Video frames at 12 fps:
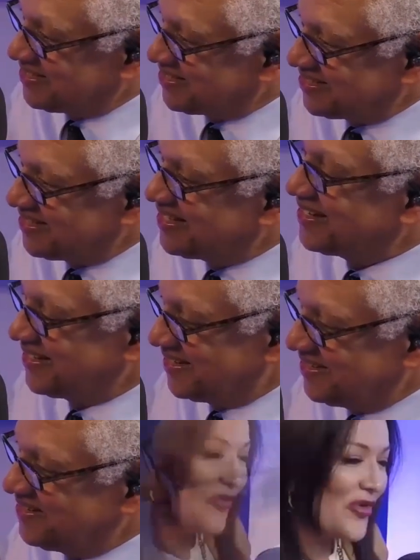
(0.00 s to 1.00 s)
going?
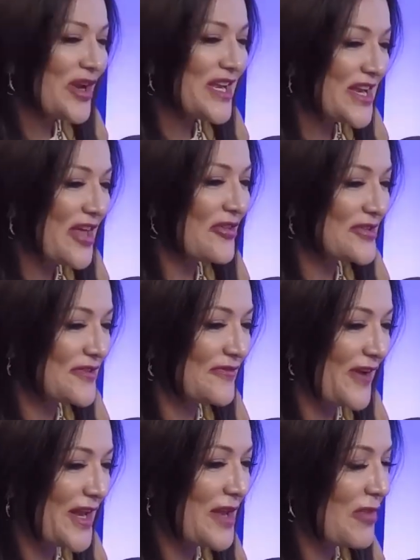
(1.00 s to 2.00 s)
We're in another
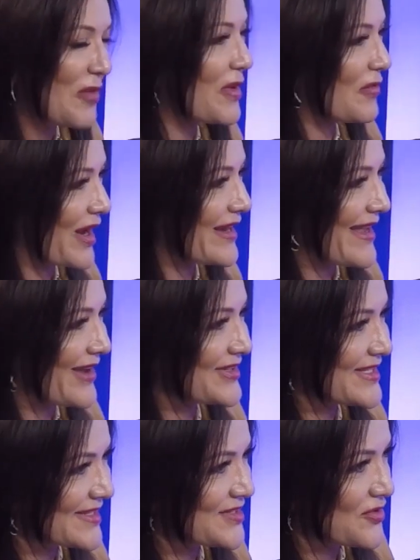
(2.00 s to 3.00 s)
defining moment right now,
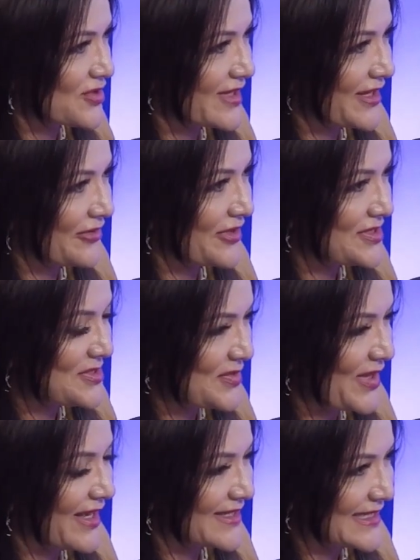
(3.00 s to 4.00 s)
6 years later in
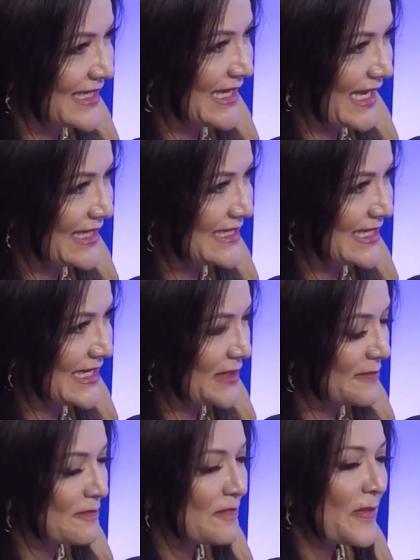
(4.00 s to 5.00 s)

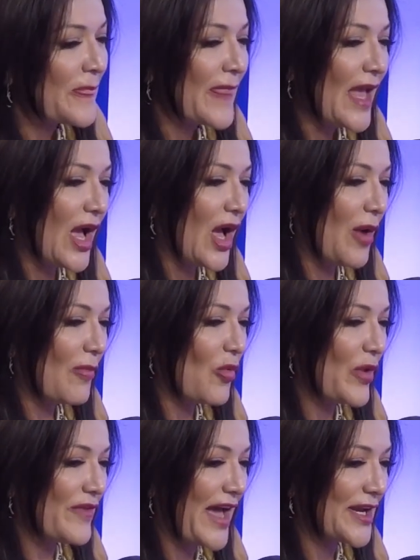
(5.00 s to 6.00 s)
2019.
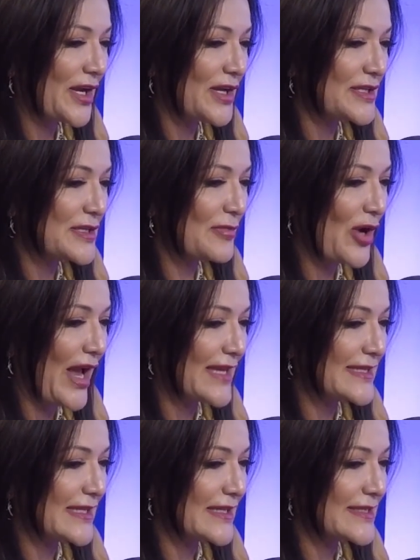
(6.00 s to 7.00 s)
We've had a customer
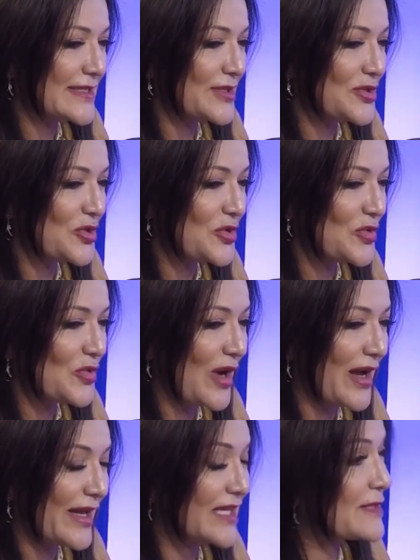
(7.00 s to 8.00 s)
ask us to
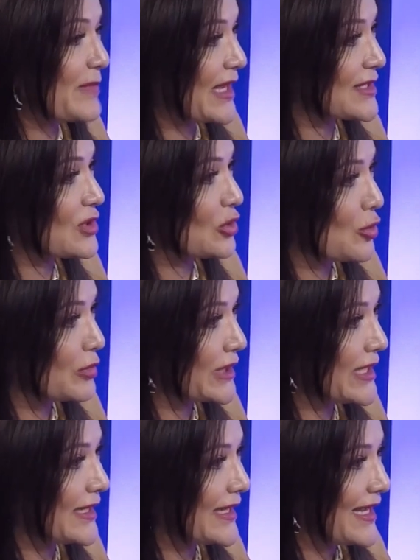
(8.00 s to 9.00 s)
expand
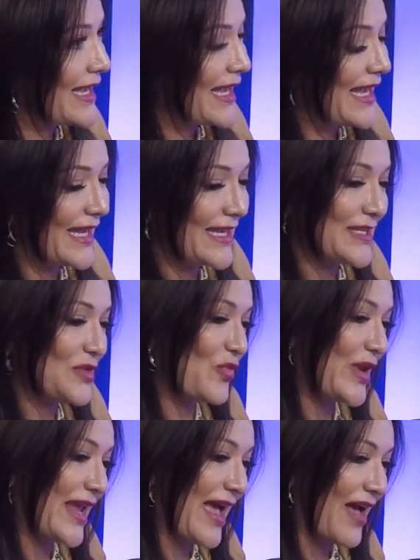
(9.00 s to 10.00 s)
globally. And
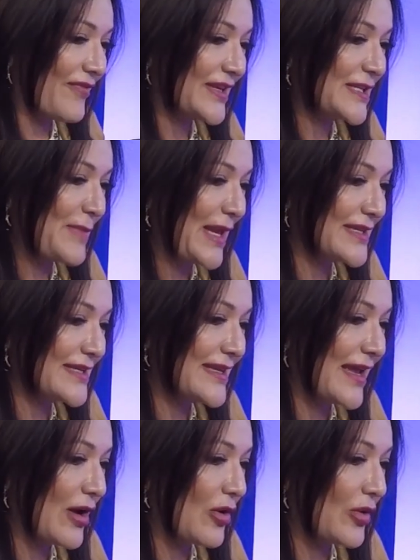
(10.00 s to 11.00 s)
we have
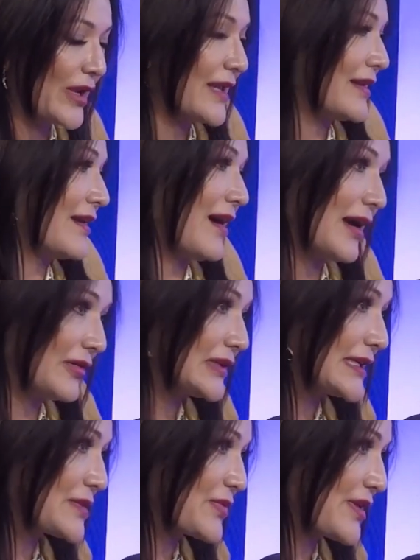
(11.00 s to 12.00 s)
expanded now in
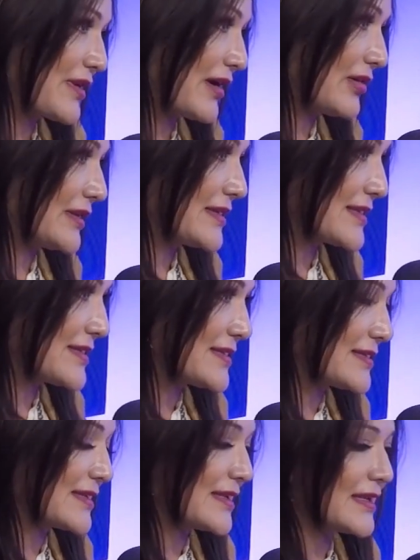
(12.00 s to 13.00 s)
Ireland with an Ireland
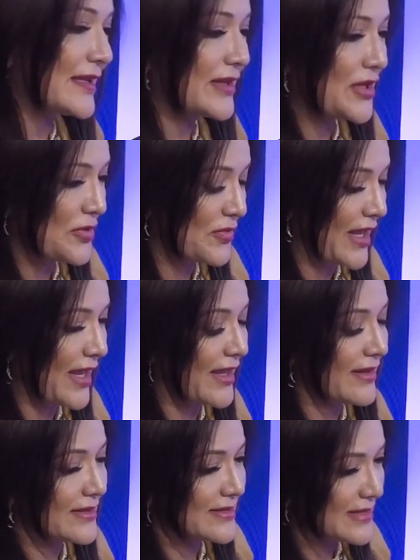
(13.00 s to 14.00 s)
entity, in the
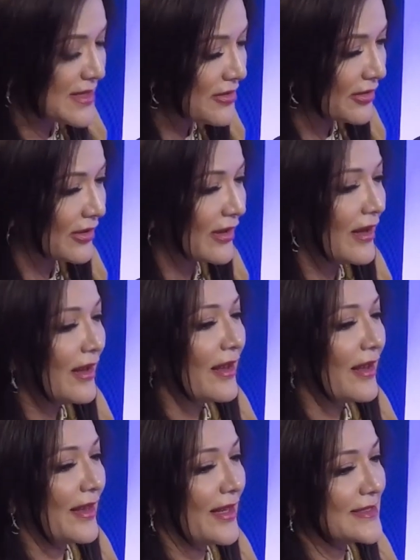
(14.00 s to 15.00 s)
UK this year,
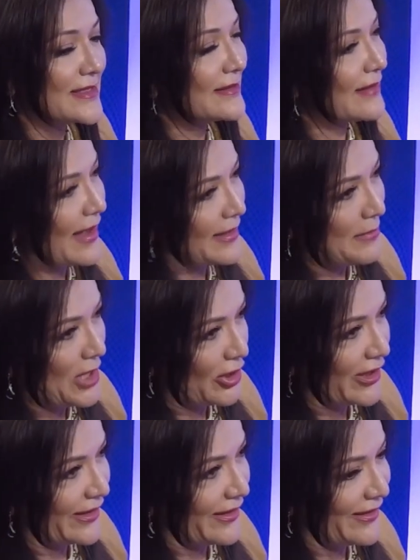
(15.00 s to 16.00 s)
and in Latin
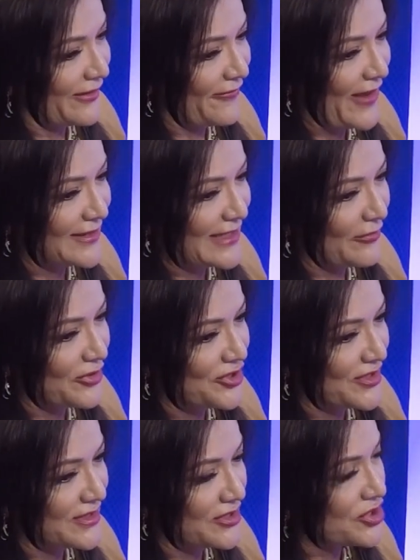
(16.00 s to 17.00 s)
America. In fact, I was
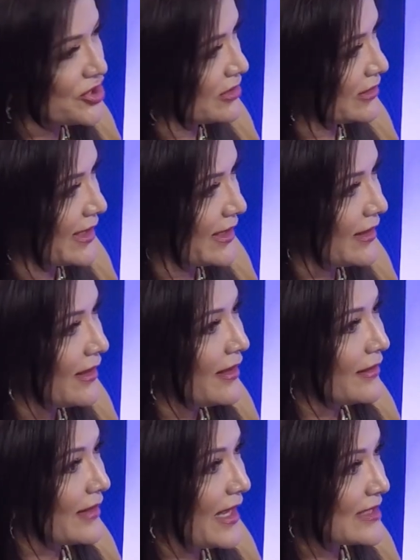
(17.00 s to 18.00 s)
just in Chile
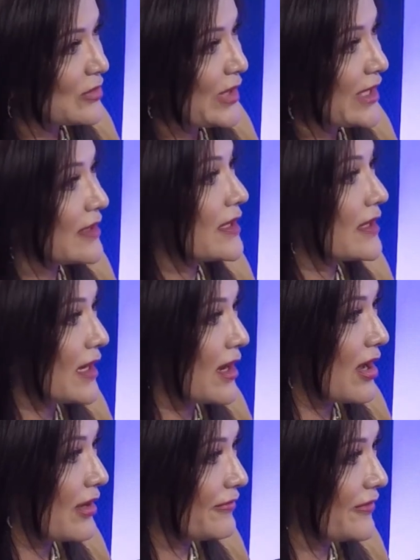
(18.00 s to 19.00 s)
last week
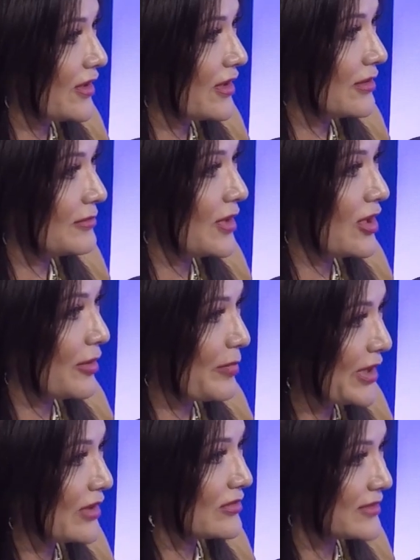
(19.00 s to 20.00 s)
kicking off our
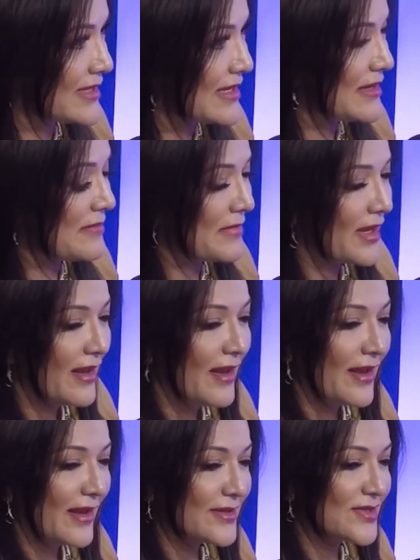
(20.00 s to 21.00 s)
Pinnacle team.
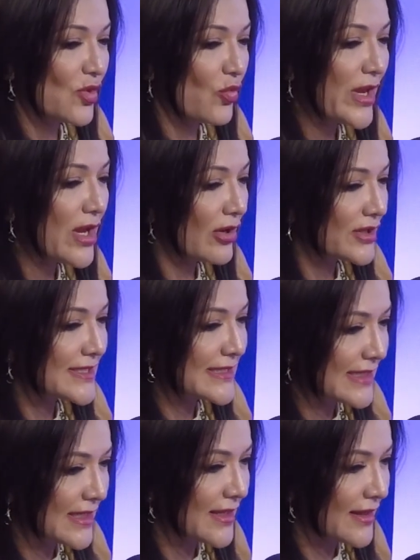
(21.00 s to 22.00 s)
And so we are
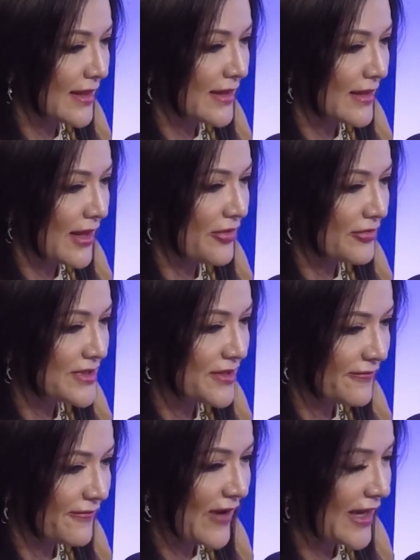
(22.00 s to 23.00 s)
sitting in another
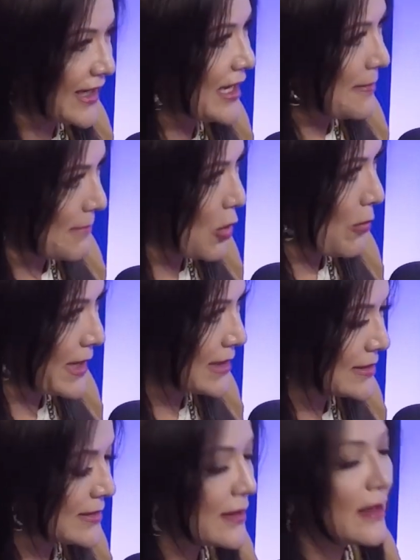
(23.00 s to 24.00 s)
defining
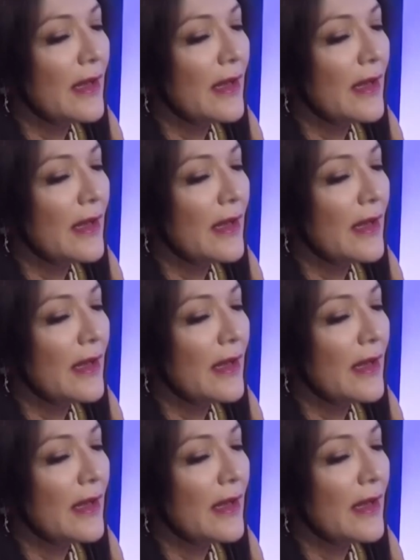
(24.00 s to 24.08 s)
moment